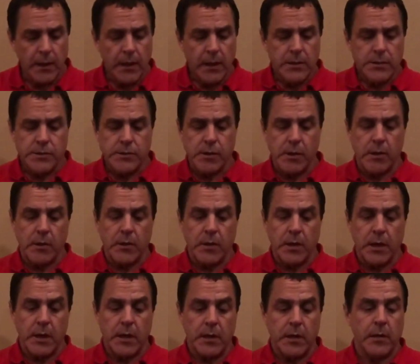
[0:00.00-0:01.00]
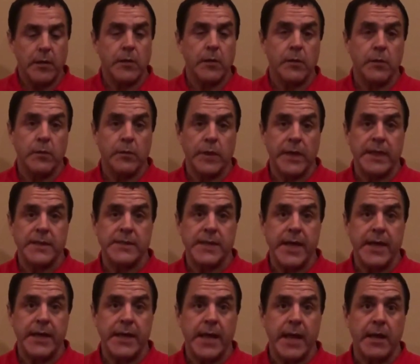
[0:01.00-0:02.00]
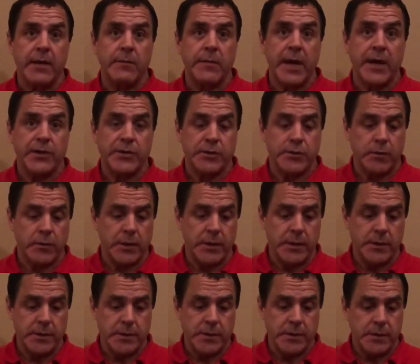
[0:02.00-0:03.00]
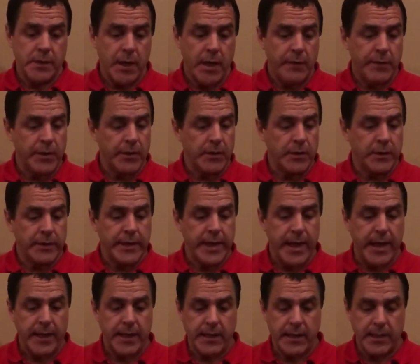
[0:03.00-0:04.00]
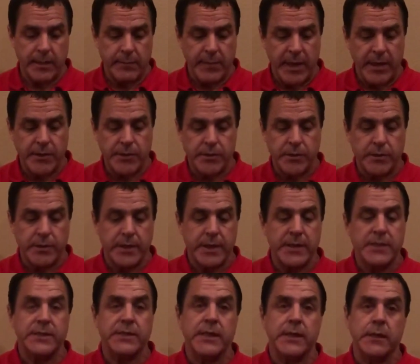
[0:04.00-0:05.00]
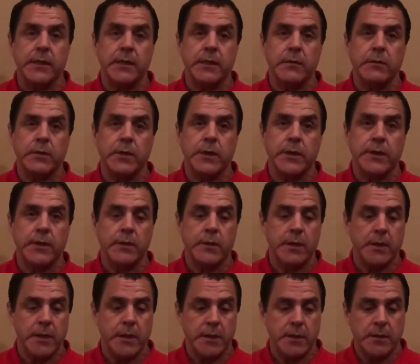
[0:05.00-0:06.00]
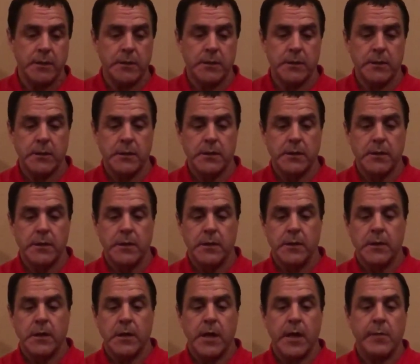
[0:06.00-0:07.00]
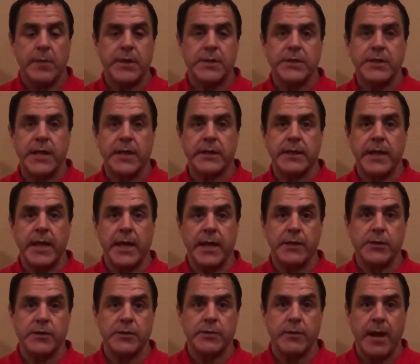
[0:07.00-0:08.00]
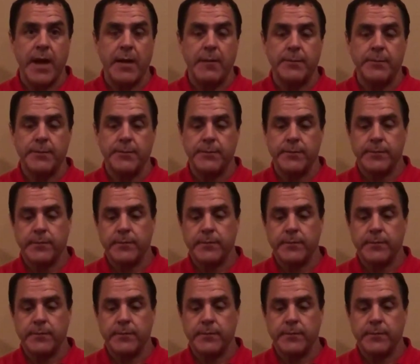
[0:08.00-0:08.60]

So when I take it out of my storage, I'm going to look at it and make sure that it's in good working order. I'm going to check the head strap.